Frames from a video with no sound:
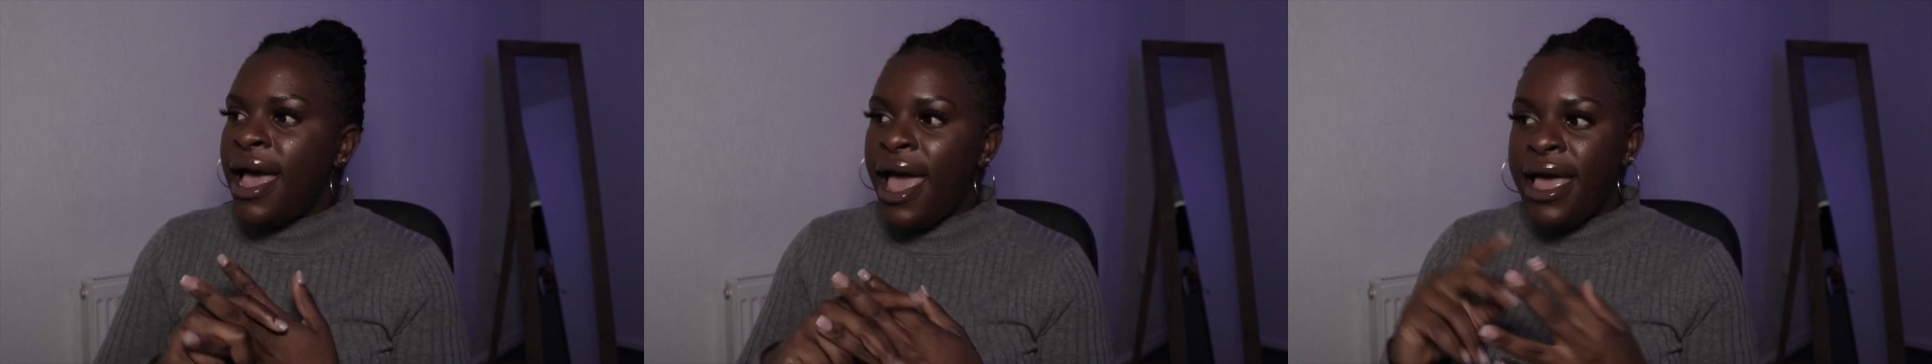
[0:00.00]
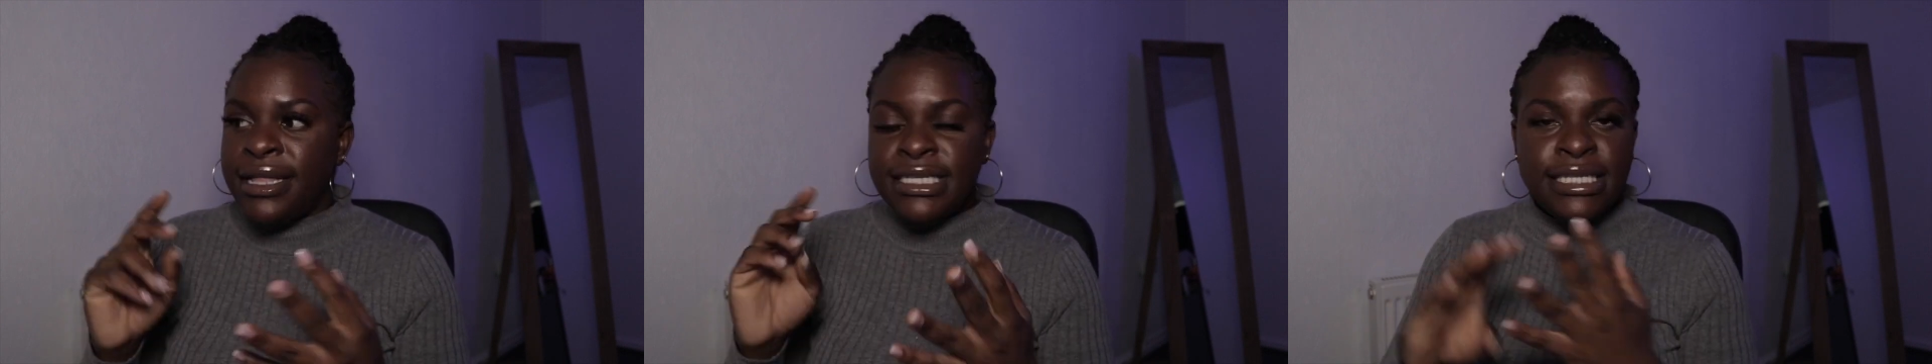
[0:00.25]

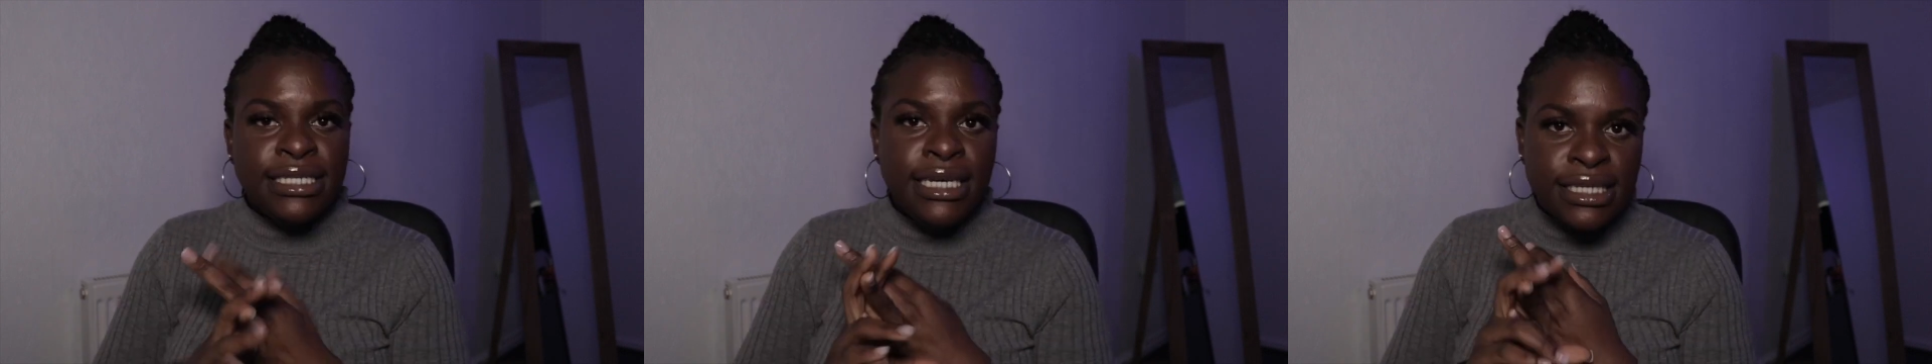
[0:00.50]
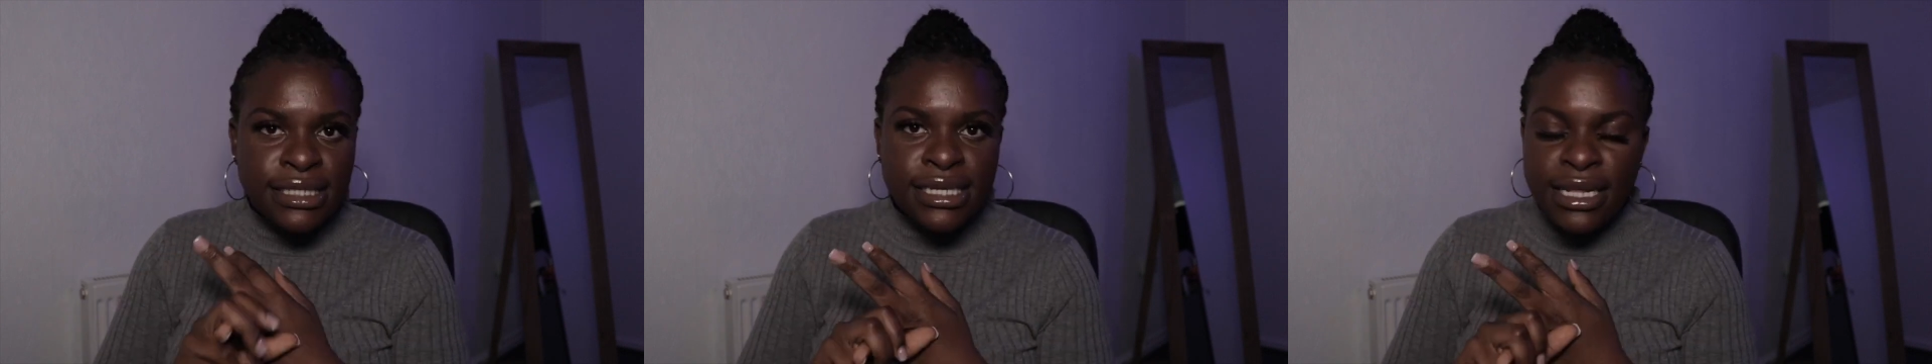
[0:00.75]
and
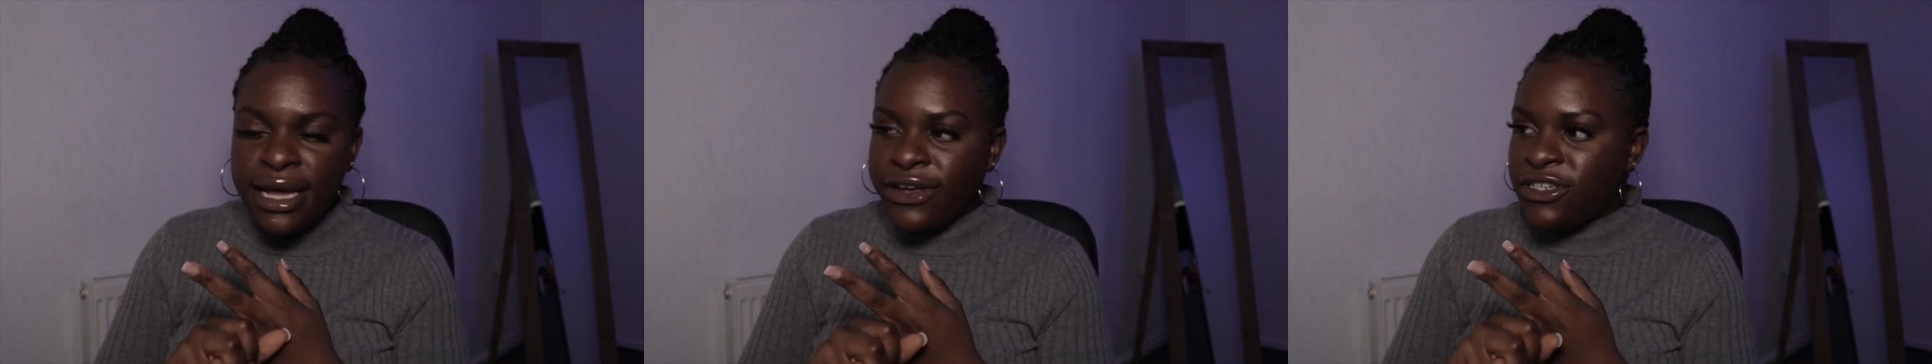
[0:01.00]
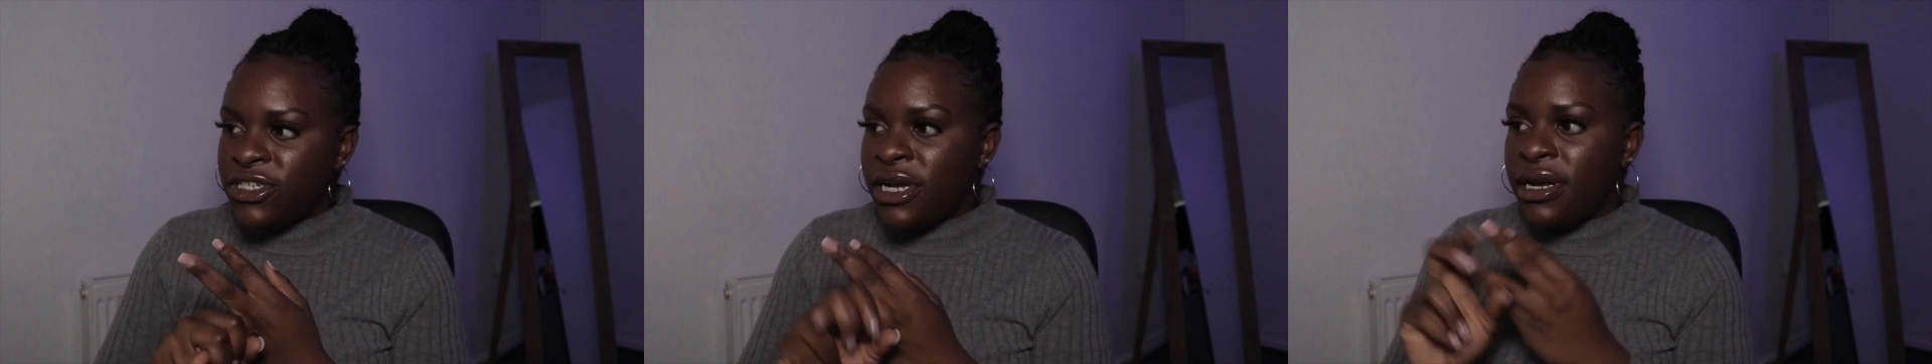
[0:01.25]
scene
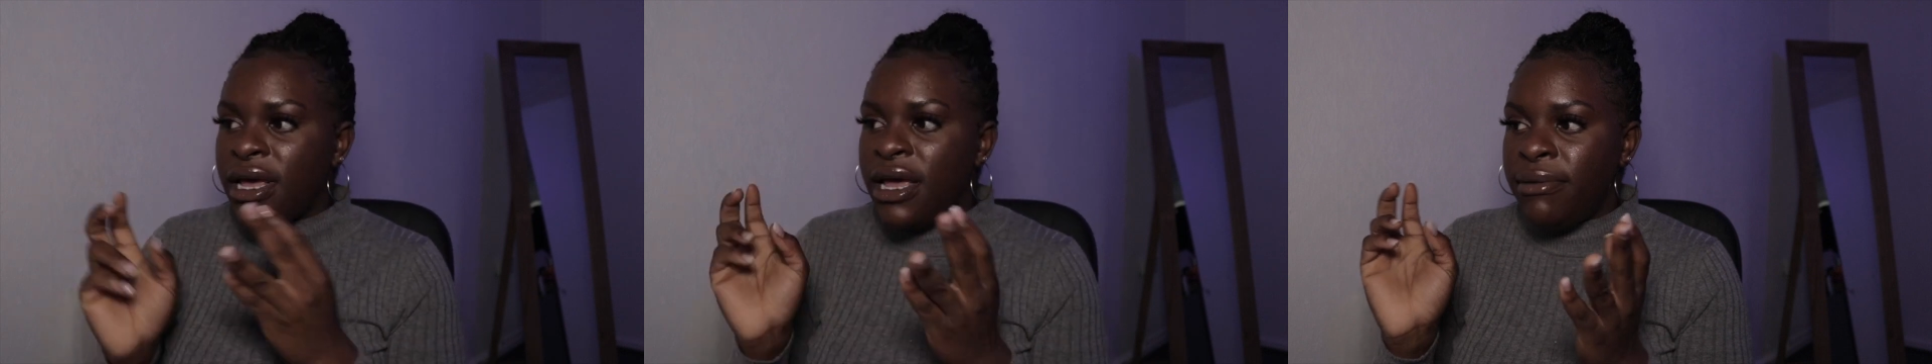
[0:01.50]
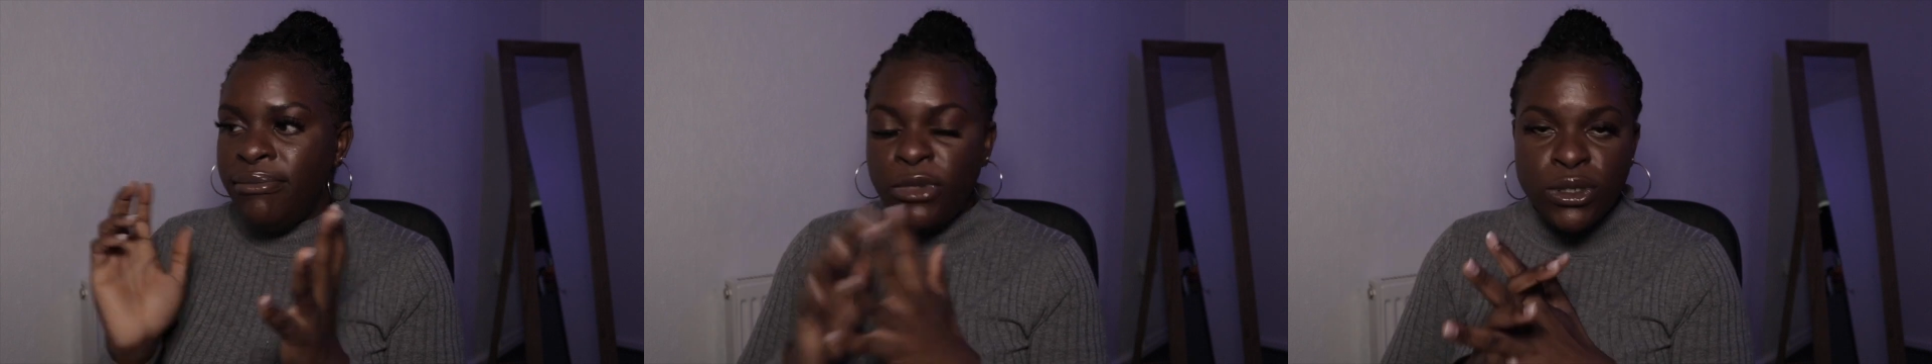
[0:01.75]
selection
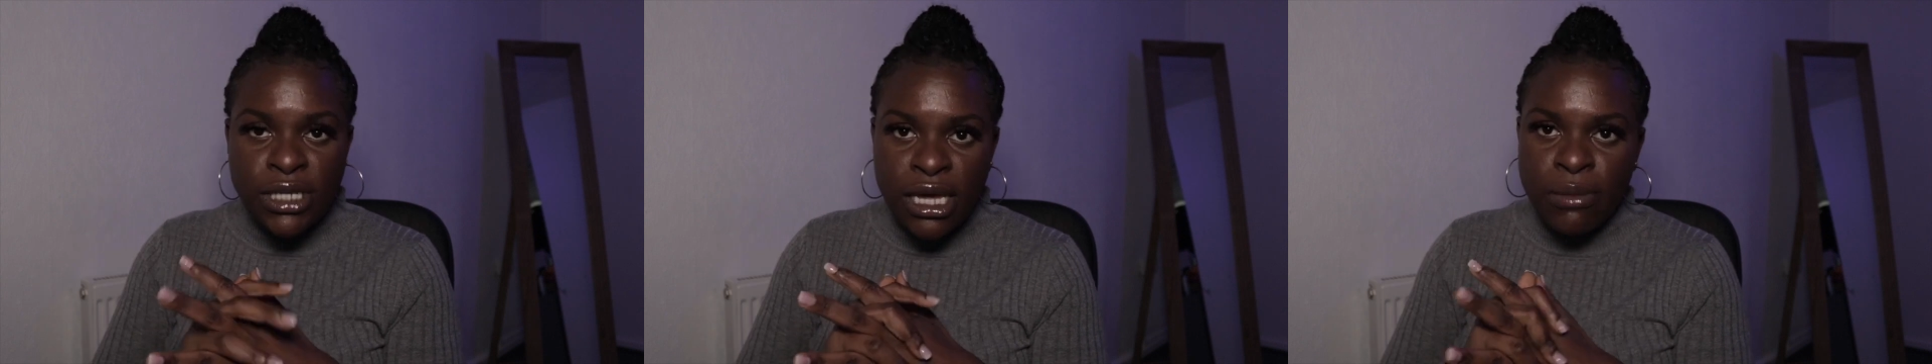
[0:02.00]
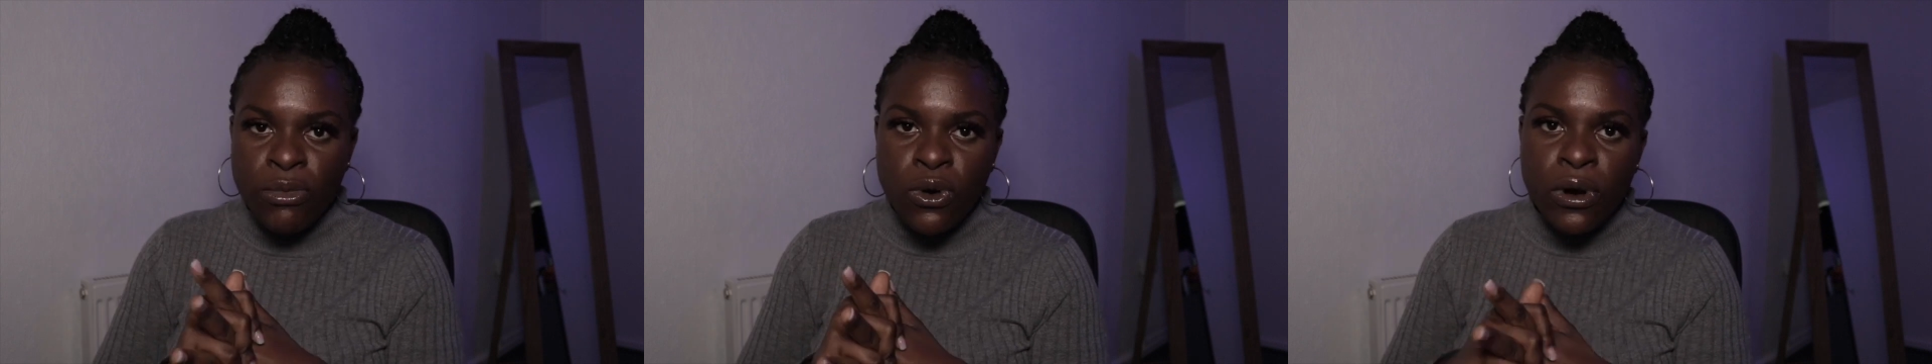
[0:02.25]
and music
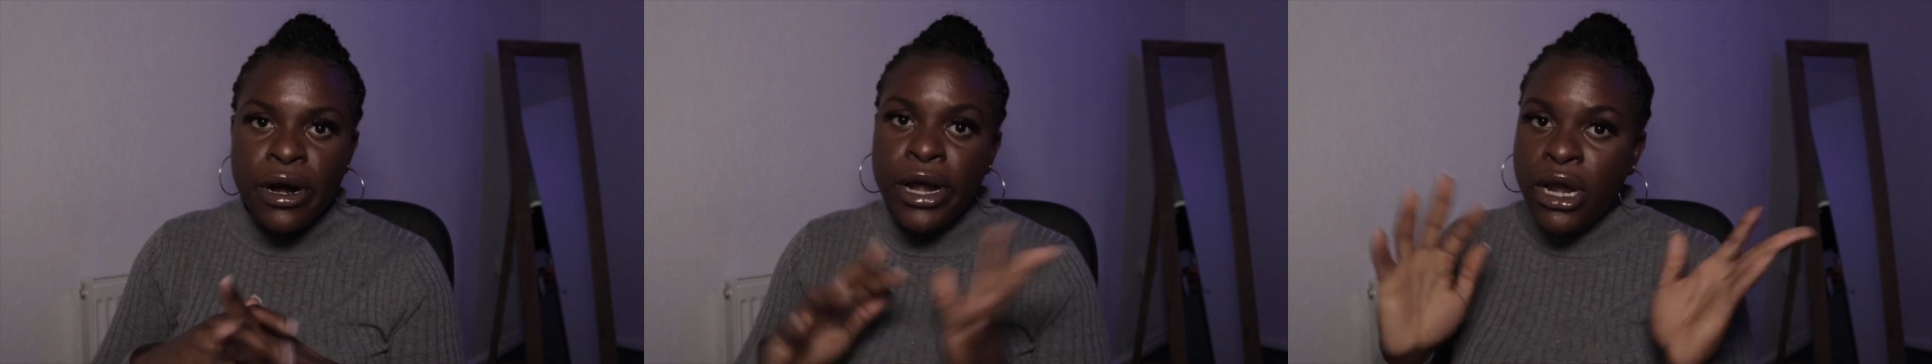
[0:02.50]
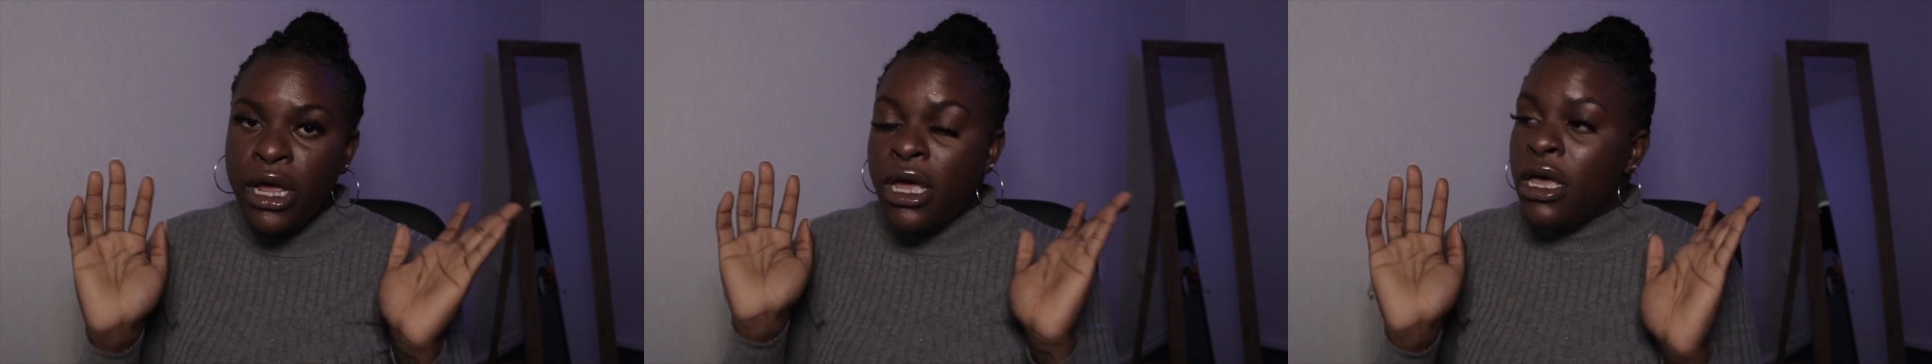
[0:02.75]
import,